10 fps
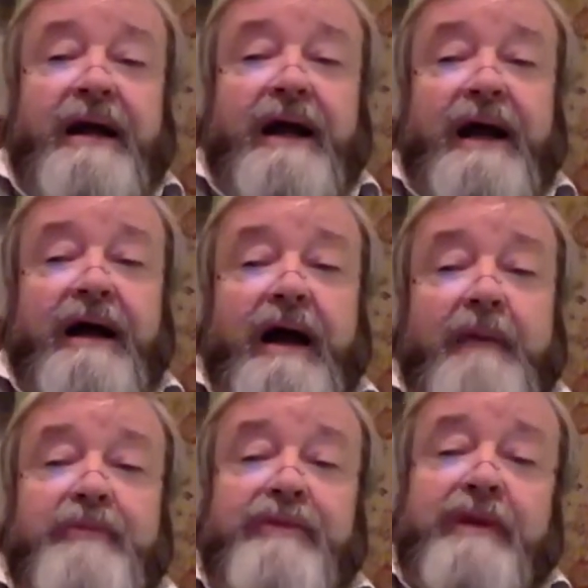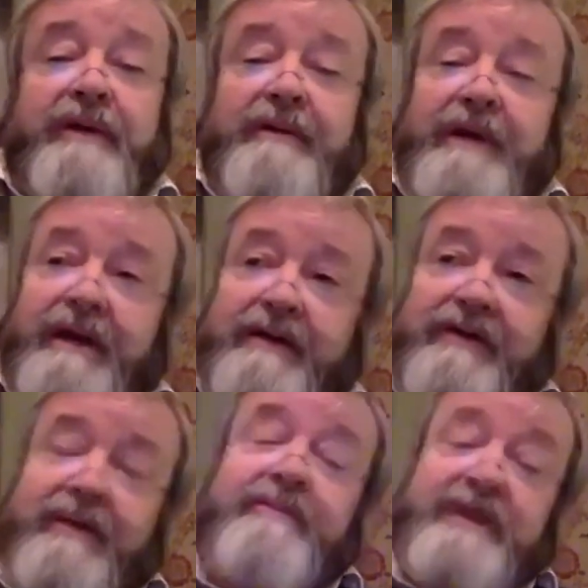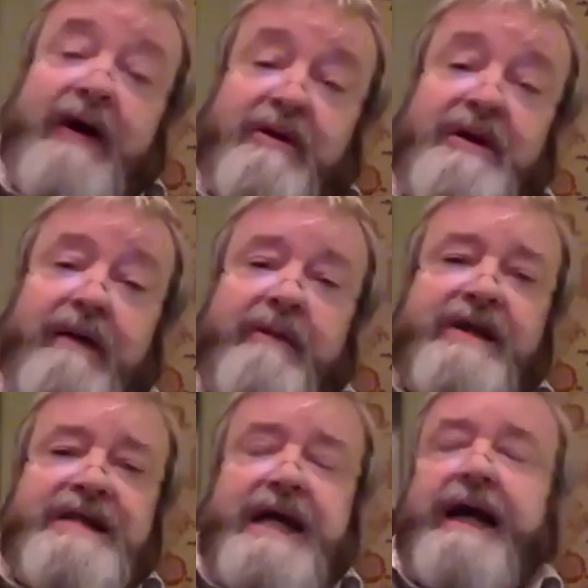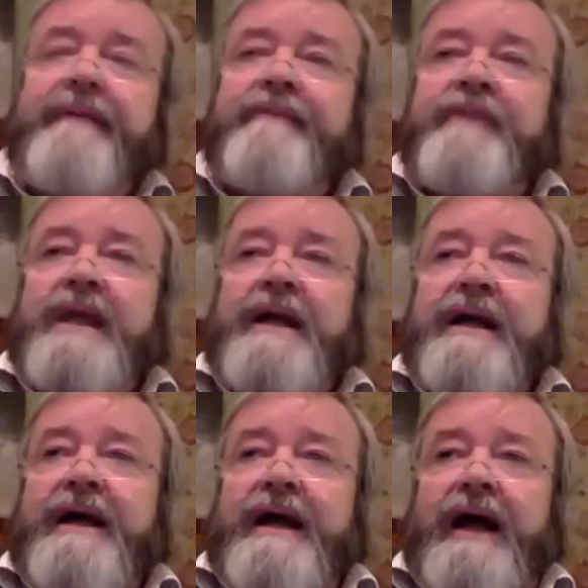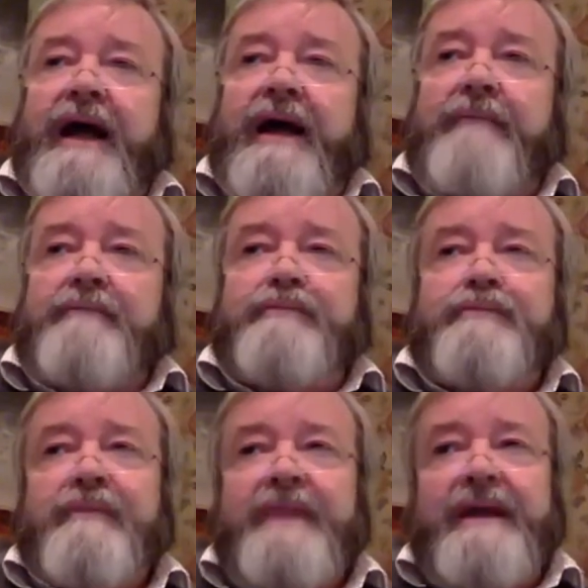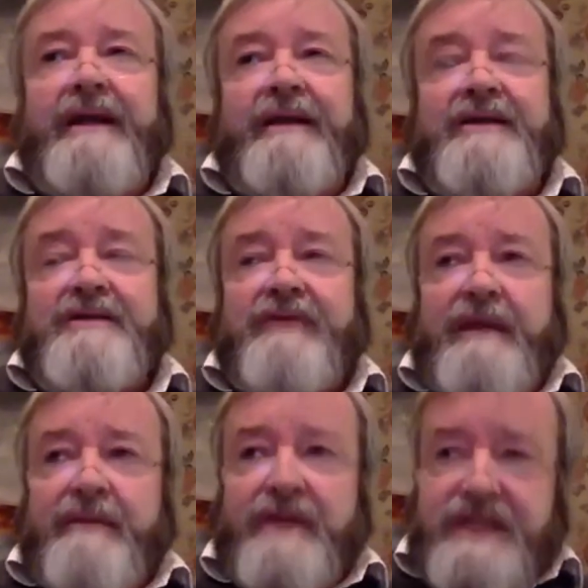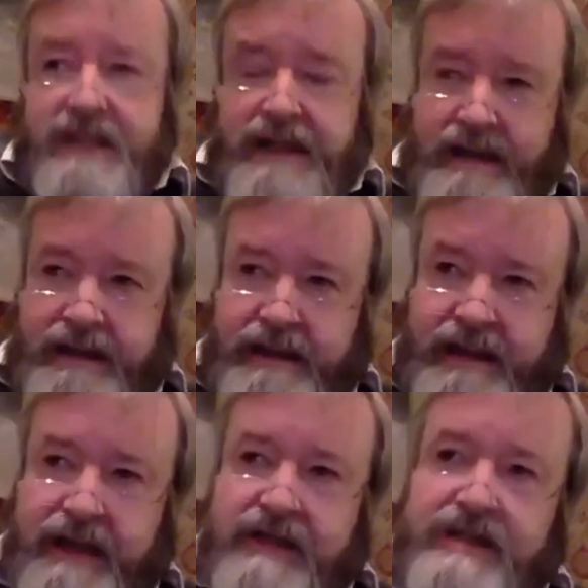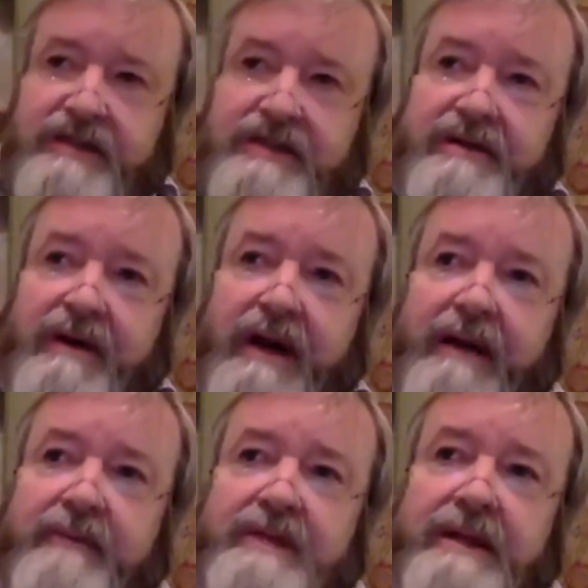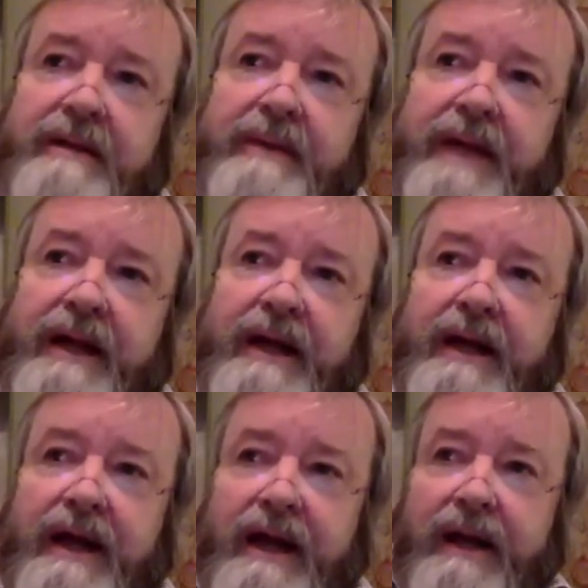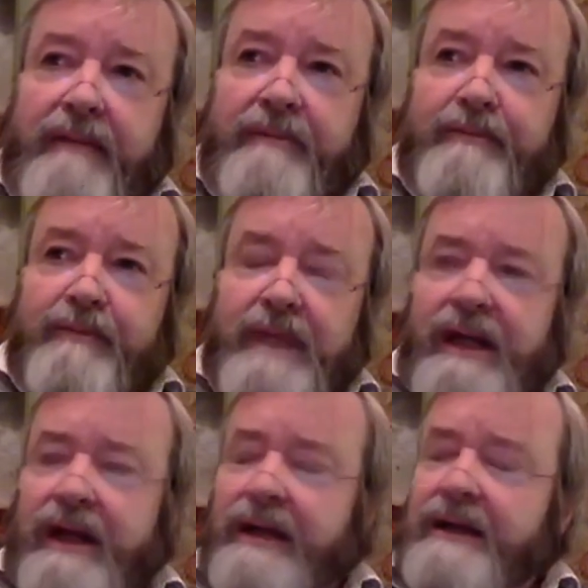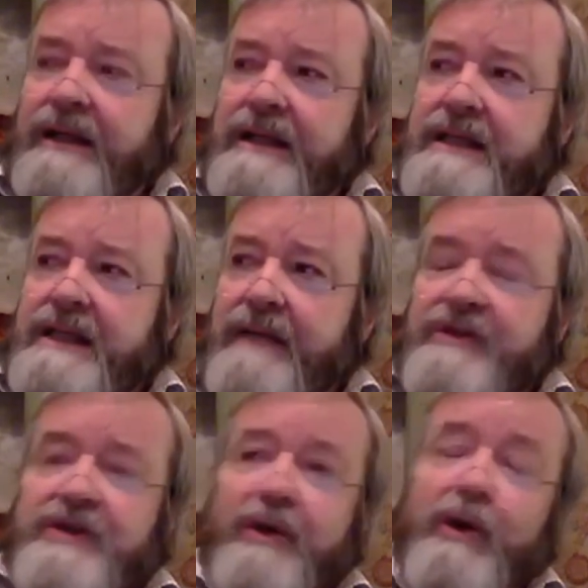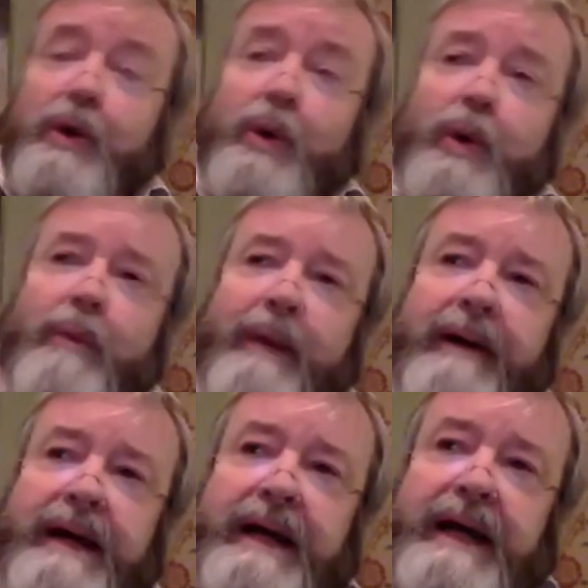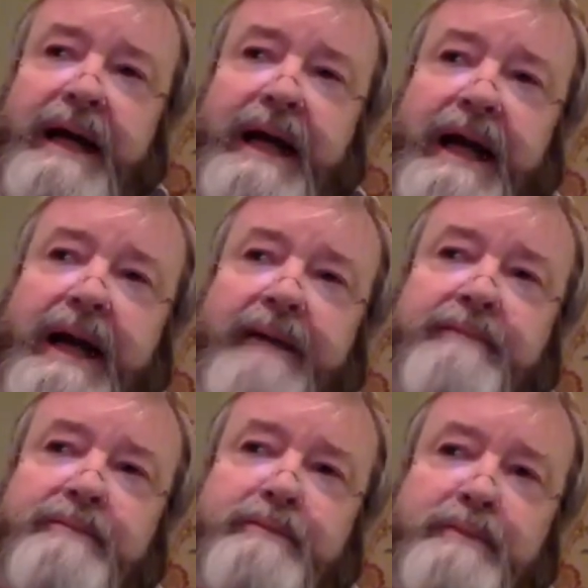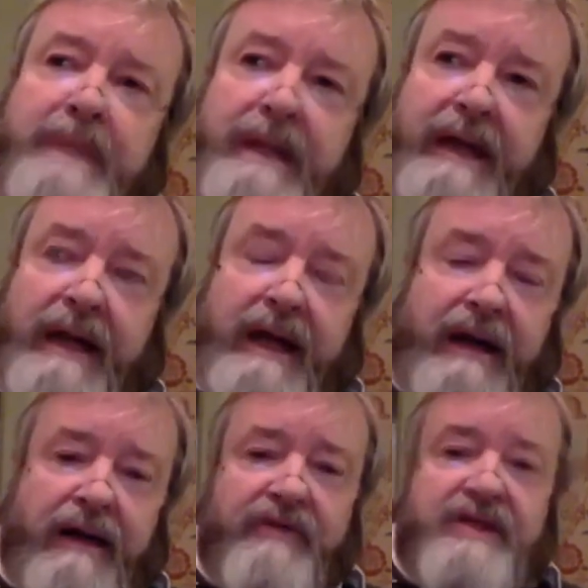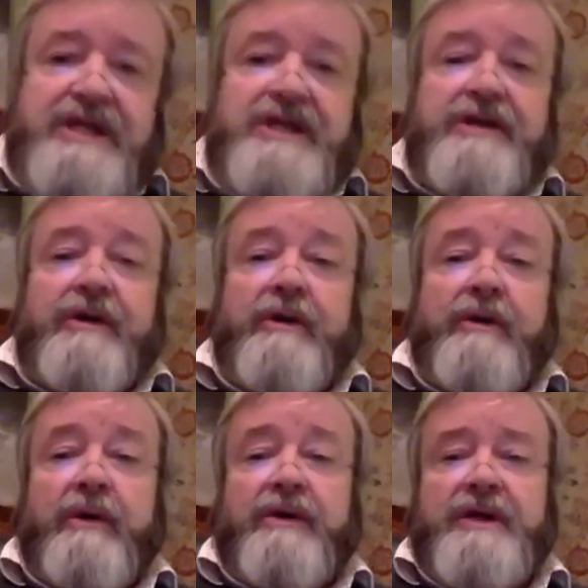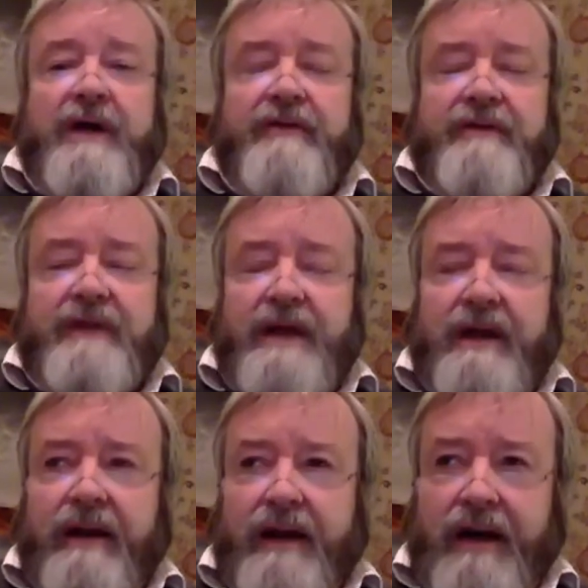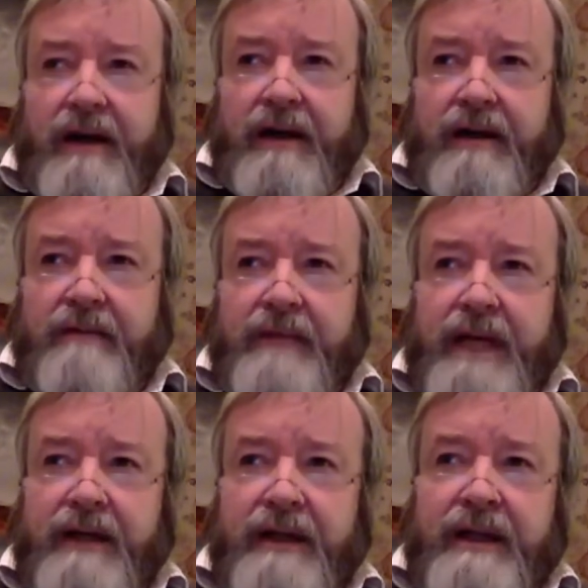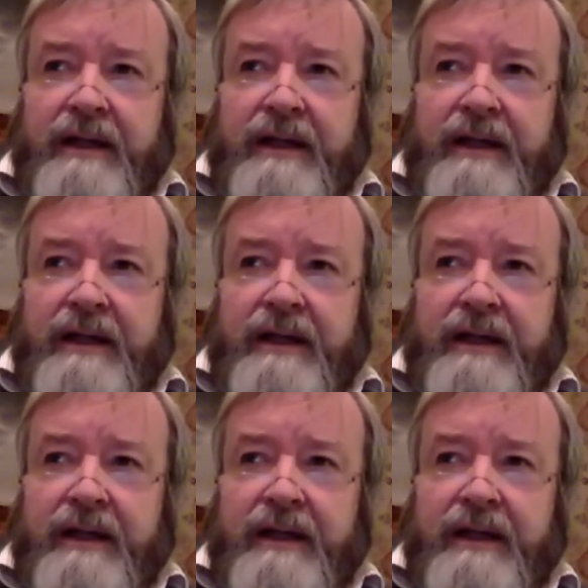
up for some doubt, I would say. There's a famous case described by, I think his name is John Lauber, a physician who looked after a young man